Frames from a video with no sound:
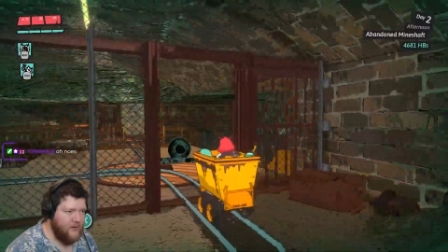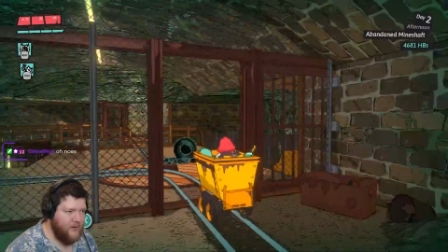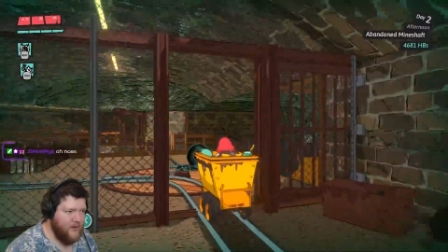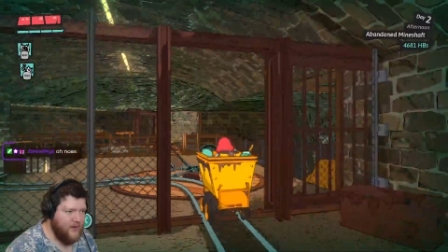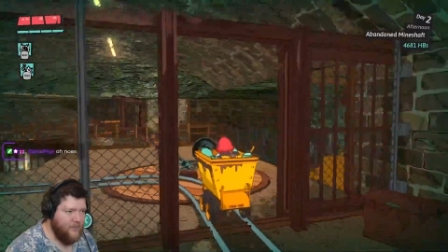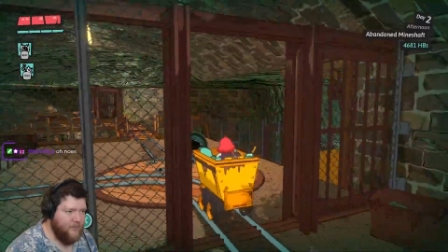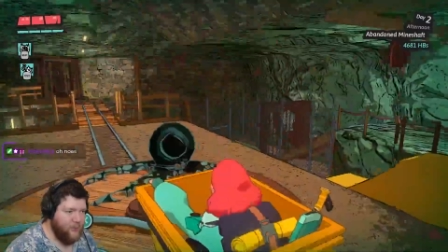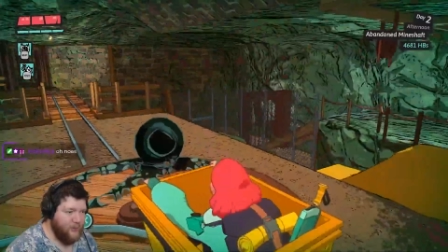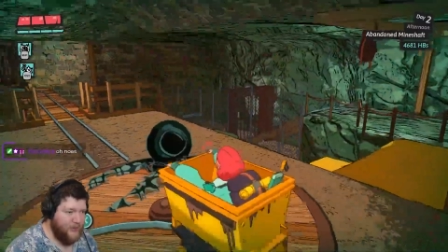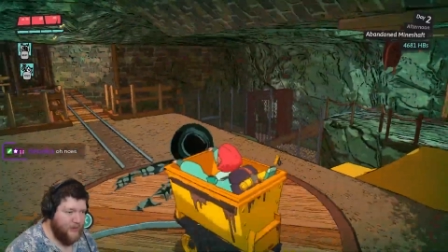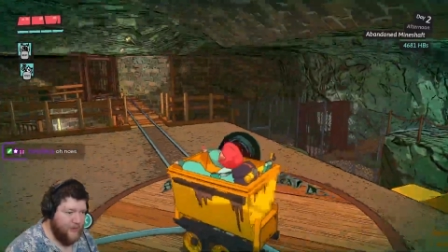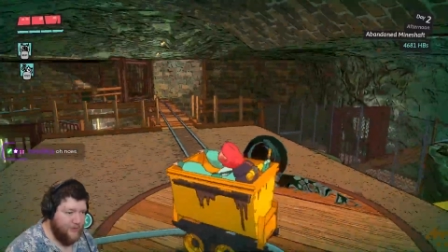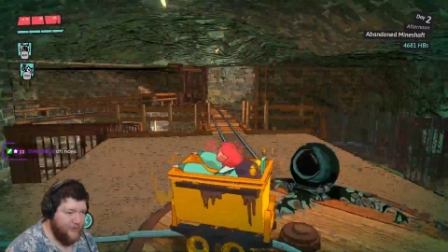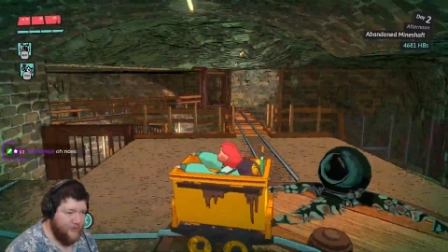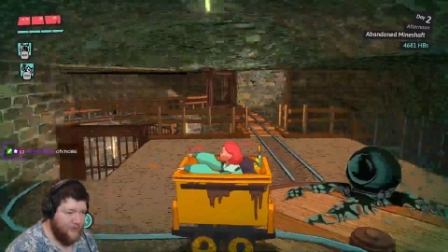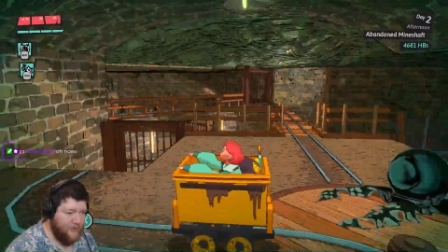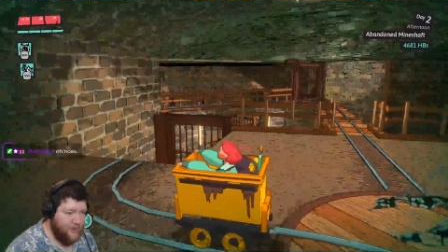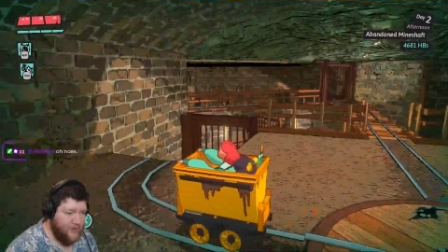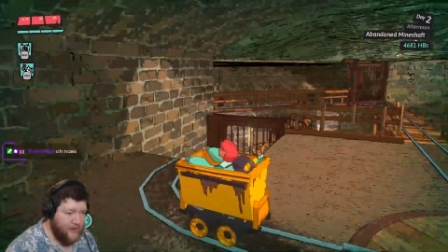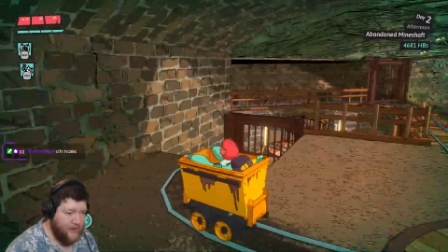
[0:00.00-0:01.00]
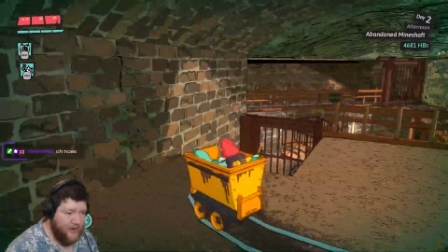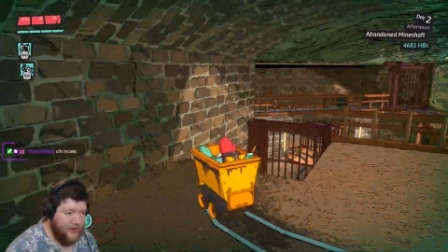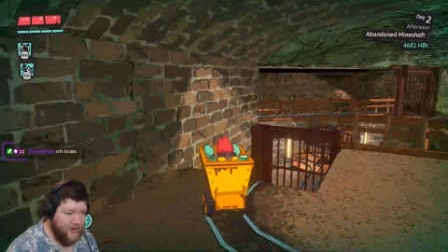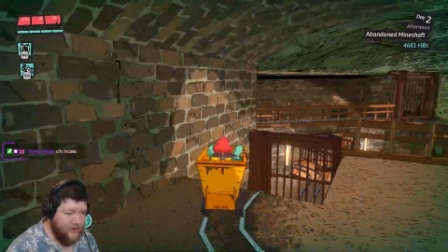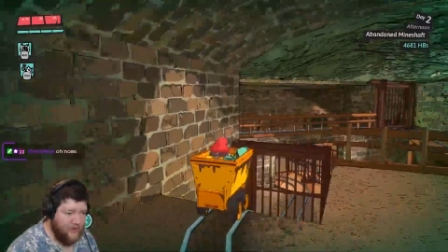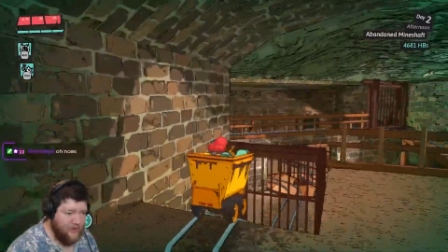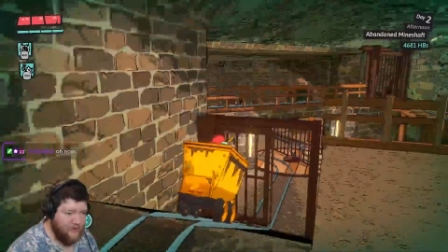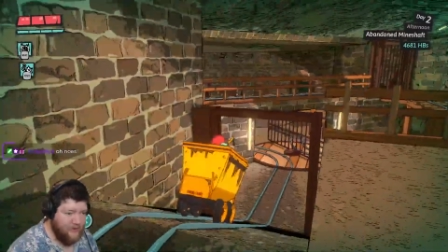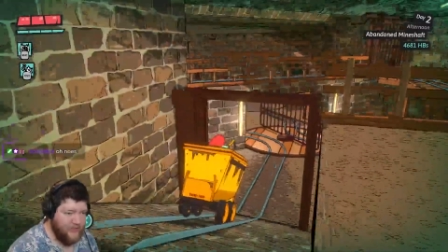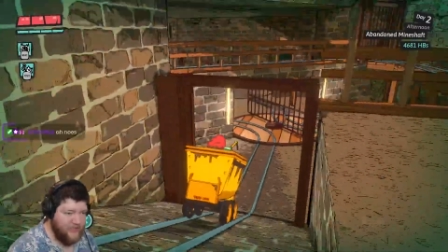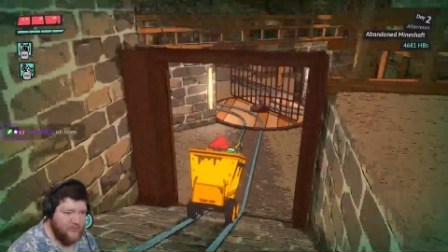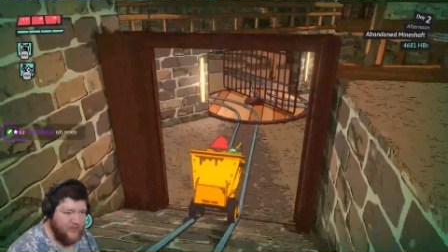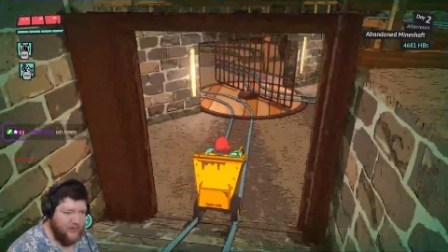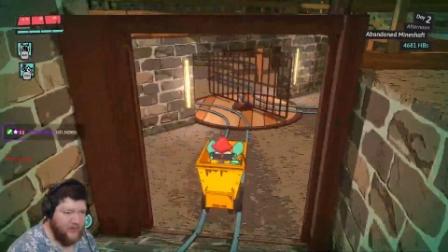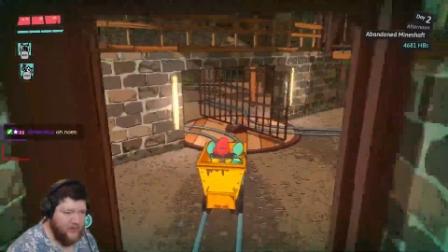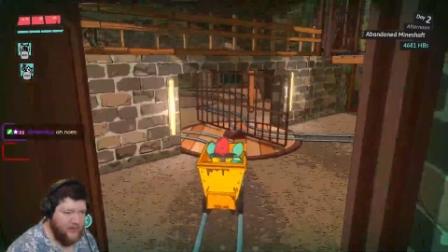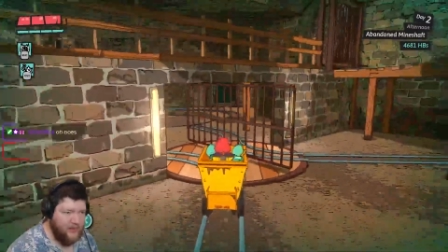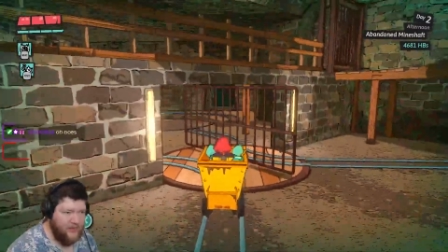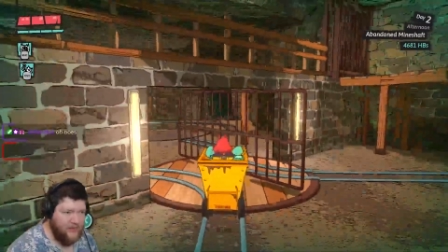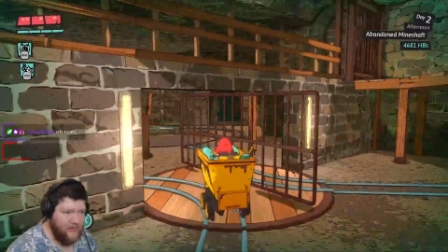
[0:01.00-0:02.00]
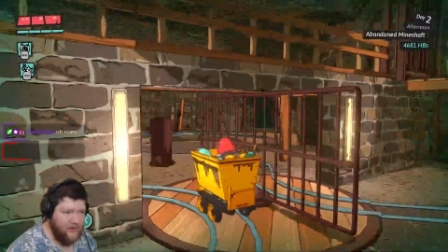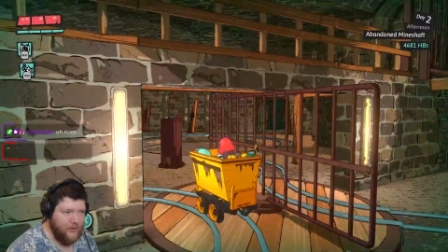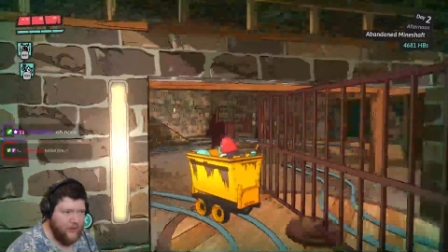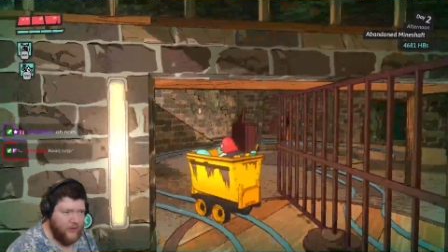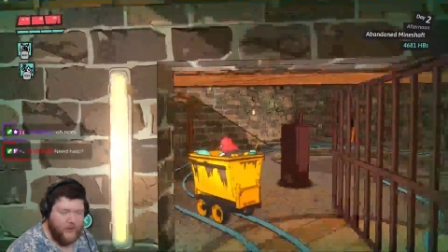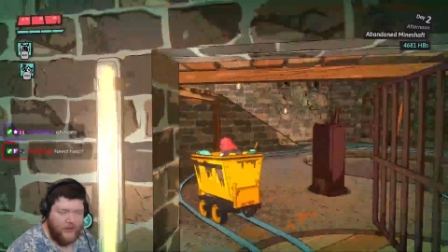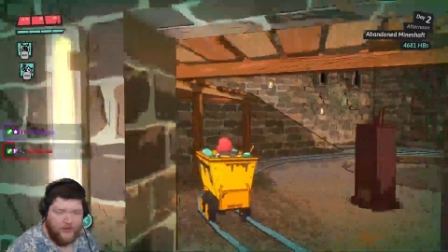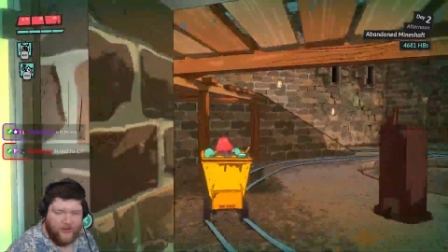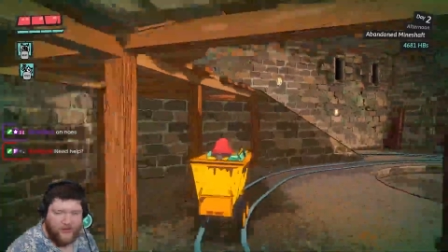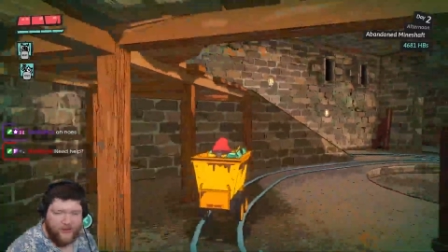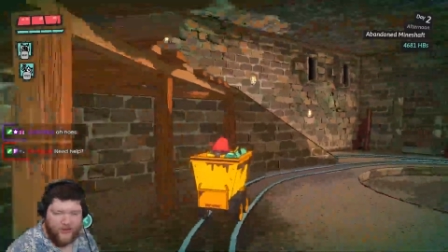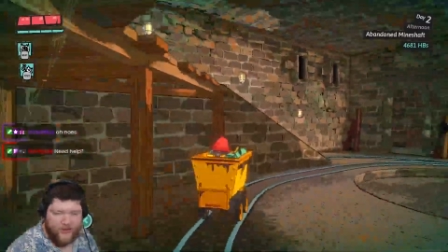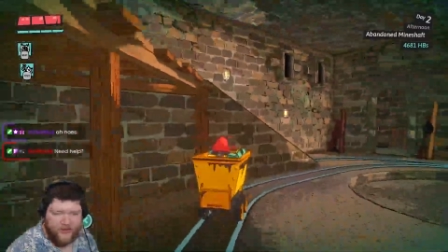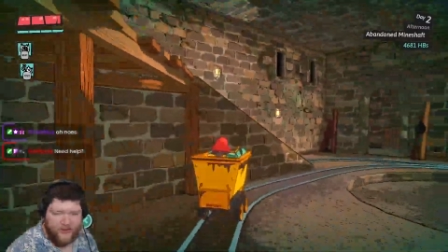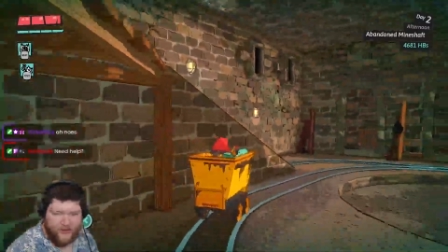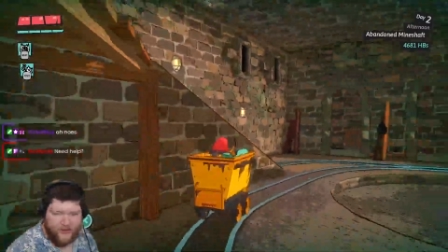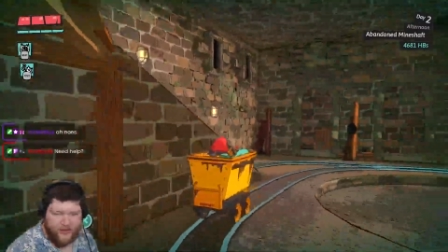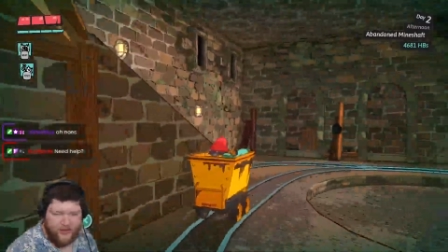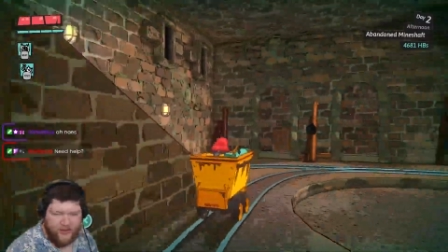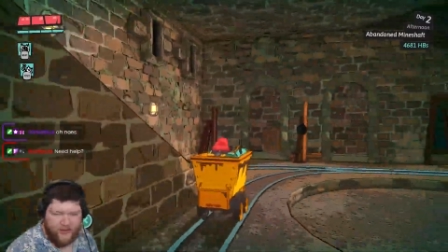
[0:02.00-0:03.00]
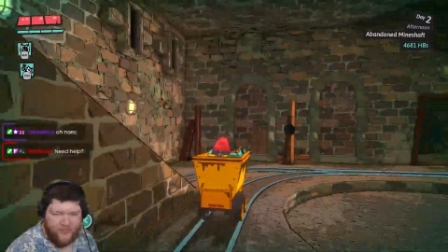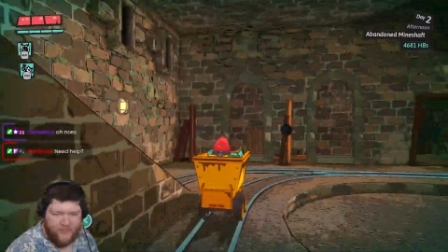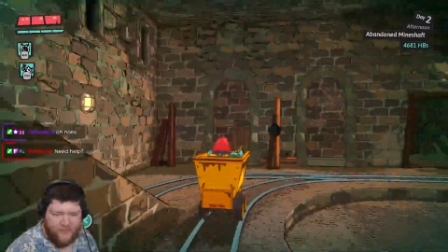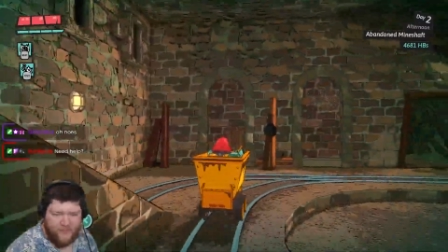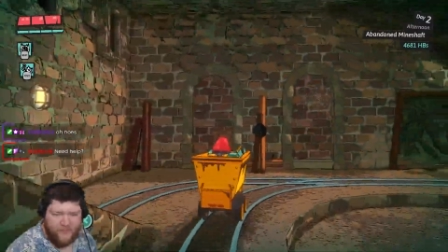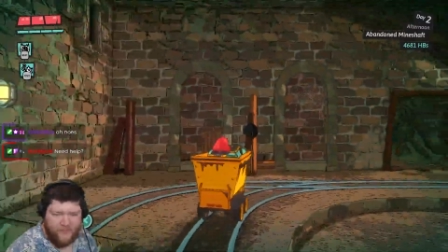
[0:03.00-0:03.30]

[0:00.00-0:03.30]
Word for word: Can I pull that from... Can I spell? No, I can't. Okay.